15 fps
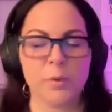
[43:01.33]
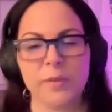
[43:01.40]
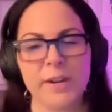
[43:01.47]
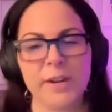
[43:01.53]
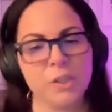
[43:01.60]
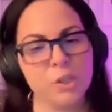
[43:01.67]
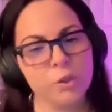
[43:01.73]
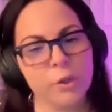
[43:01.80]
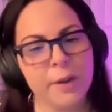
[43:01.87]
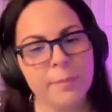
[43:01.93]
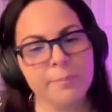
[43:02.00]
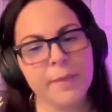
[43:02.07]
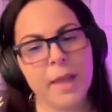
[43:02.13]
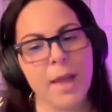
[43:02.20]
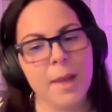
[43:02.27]
have an
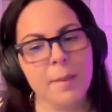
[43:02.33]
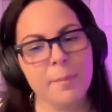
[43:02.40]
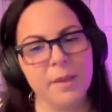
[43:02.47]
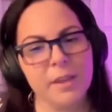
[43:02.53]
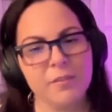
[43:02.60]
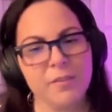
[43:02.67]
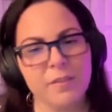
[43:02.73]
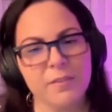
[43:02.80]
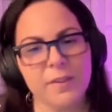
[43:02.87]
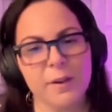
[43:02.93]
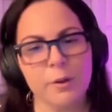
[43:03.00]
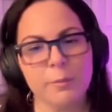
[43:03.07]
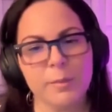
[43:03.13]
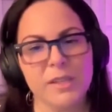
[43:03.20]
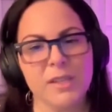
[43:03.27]
Instagram at BFF
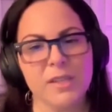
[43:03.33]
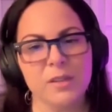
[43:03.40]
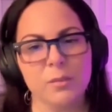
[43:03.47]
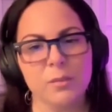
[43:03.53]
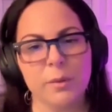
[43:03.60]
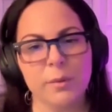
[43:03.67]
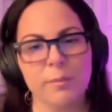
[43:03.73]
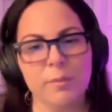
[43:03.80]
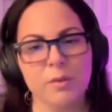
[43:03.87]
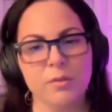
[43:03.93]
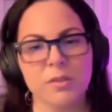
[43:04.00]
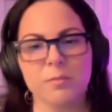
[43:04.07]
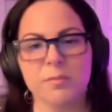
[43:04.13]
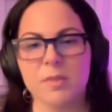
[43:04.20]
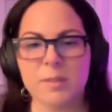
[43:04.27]
Therapy where we
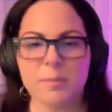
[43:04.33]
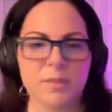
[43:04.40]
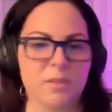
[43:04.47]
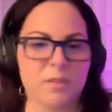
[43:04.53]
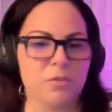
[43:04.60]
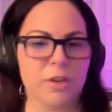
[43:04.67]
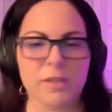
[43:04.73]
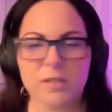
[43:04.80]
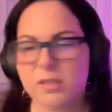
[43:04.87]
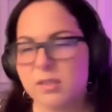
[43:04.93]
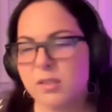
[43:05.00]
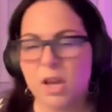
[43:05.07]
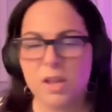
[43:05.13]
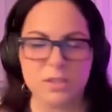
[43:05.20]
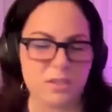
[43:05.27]
post tips, tricks,
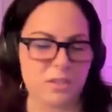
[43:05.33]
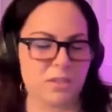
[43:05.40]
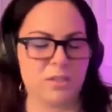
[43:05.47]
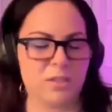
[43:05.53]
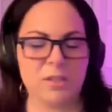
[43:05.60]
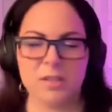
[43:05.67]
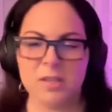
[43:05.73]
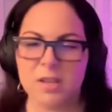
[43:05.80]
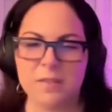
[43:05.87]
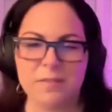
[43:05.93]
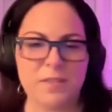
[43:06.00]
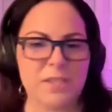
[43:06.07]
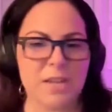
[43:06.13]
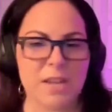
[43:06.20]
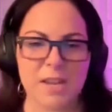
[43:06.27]
thoughts of
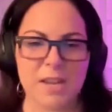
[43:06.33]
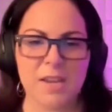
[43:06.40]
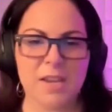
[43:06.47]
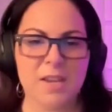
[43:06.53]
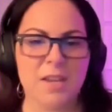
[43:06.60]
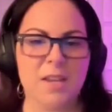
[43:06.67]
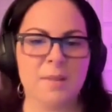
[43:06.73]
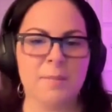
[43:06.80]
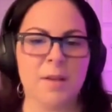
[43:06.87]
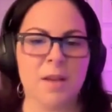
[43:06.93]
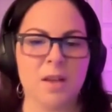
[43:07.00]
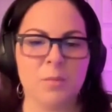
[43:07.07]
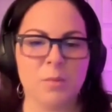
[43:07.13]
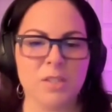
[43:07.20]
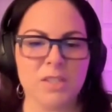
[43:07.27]
the day,
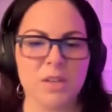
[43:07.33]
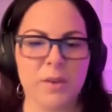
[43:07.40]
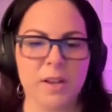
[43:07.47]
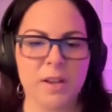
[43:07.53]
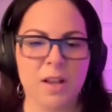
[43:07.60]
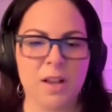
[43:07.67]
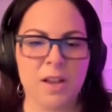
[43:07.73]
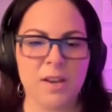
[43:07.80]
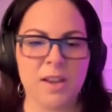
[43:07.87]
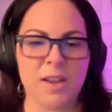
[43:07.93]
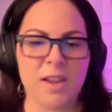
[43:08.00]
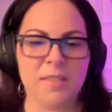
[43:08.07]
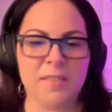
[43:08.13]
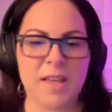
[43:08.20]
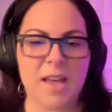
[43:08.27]
what's going on.
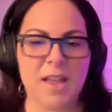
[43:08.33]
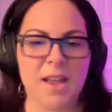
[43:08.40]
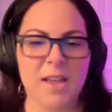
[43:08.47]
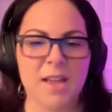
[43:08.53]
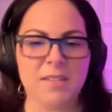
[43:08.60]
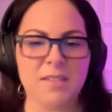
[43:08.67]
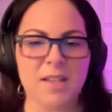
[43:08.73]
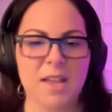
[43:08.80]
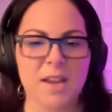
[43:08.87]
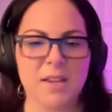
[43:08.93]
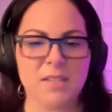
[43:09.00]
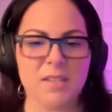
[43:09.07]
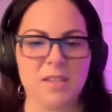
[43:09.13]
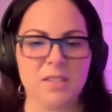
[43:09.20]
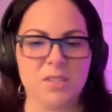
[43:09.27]
And that has
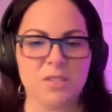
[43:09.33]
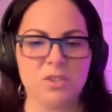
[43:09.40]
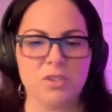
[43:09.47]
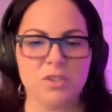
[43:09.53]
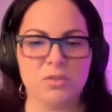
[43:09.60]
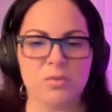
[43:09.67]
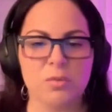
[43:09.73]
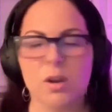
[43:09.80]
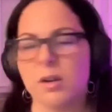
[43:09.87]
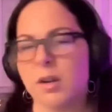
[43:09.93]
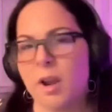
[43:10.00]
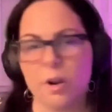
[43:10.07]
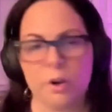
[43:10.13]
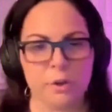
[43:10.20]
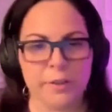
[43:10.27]
access to on
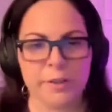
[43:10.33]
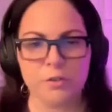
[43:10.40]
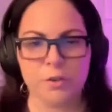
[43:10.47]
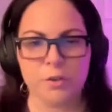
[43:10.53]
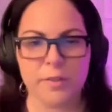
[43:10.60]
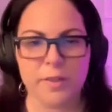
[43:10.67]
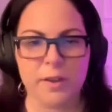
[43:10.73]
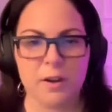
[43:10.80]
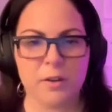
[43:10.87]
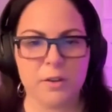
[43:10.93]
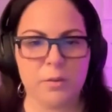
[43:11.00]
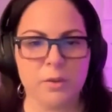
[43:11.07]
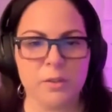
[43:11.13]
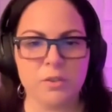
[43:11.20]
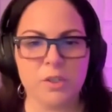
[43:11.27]
our link tree there.
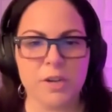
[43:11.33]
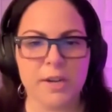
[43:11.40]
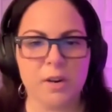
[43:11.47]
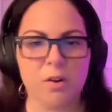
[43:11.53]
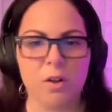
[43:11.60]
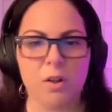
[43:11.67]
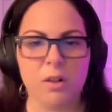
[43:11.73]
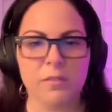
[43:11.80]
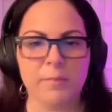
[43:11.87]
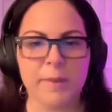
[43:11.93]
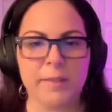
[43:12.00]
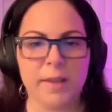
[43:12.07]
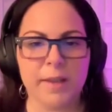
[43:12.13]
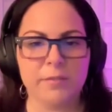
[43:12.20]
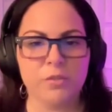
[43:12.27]
You can check out all of
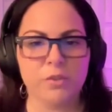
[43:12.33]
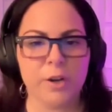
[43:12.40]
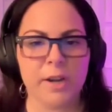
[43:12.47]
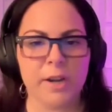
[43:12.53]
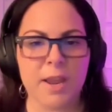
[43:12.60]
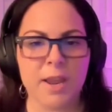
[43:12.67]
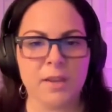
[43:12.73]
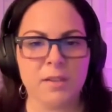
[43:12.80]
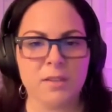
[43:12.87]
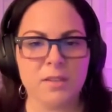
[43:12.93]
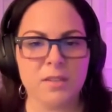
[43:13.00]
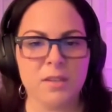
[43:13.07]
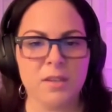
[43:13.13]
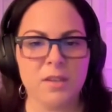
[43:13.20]
my live trainings